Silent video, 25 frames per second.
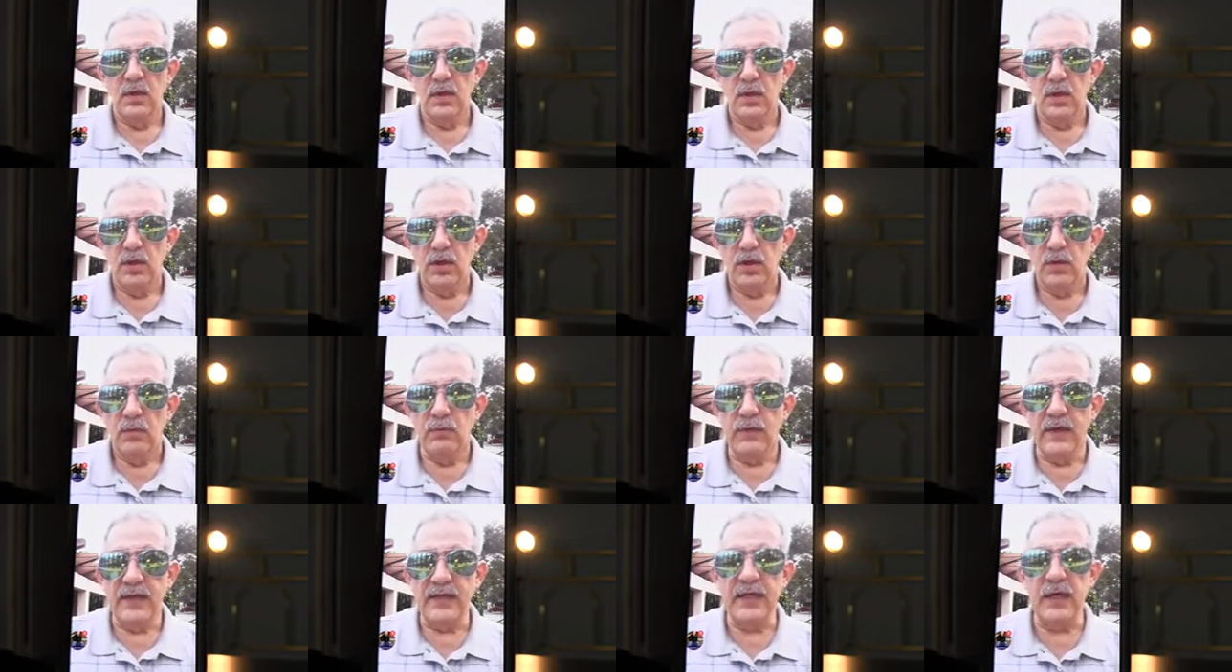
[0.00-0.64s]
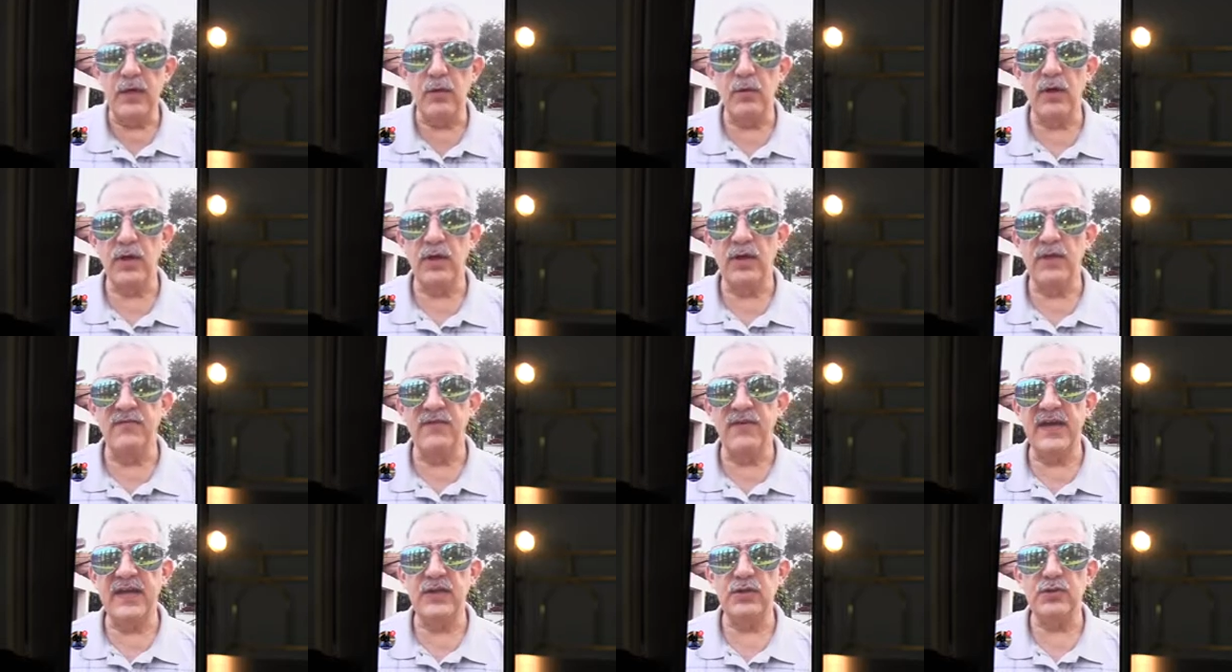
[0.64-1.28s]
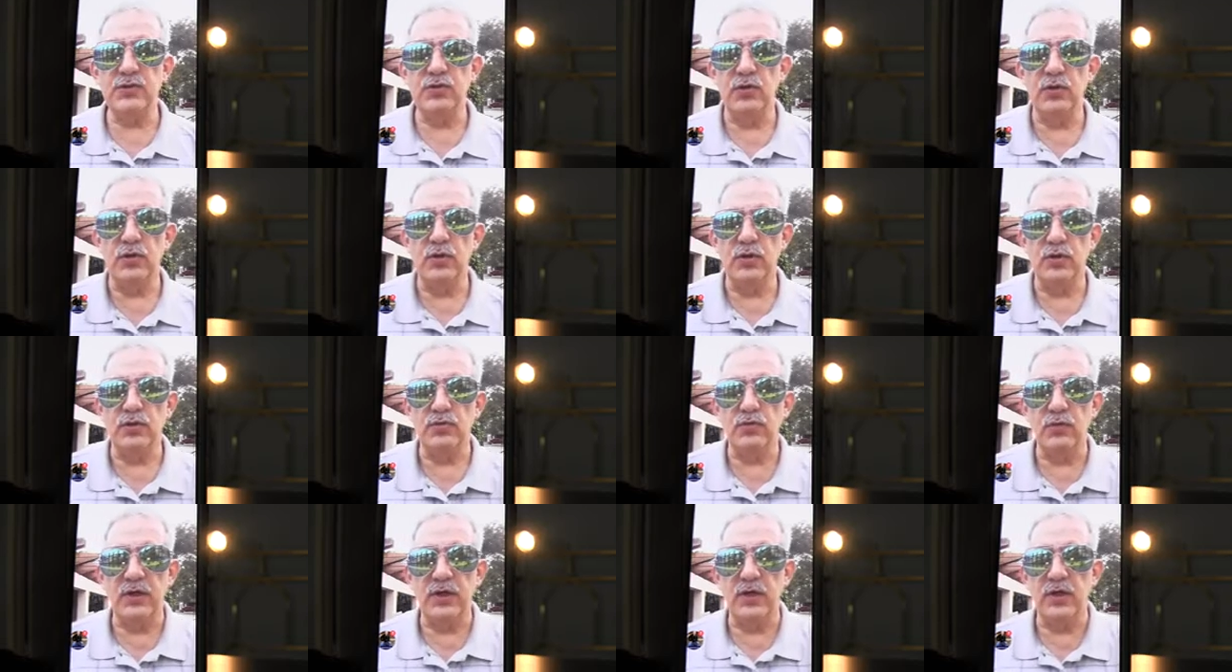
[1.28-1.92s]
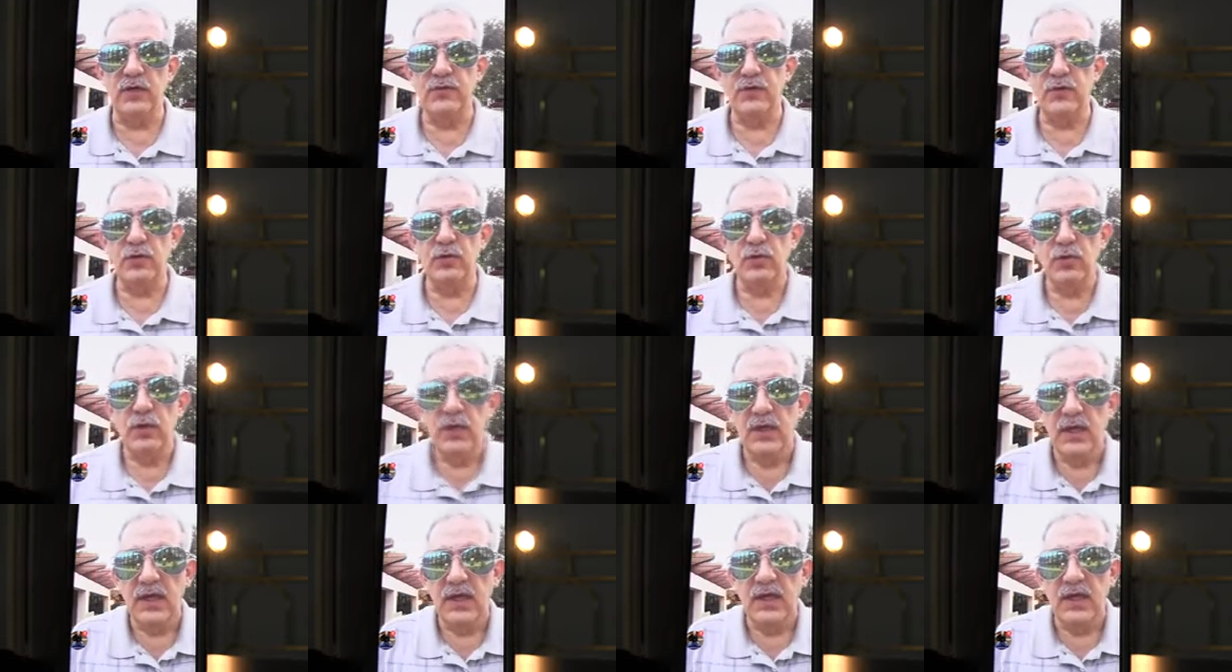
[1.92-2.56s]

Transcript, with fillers: Right now, we're inviting you to an interview in the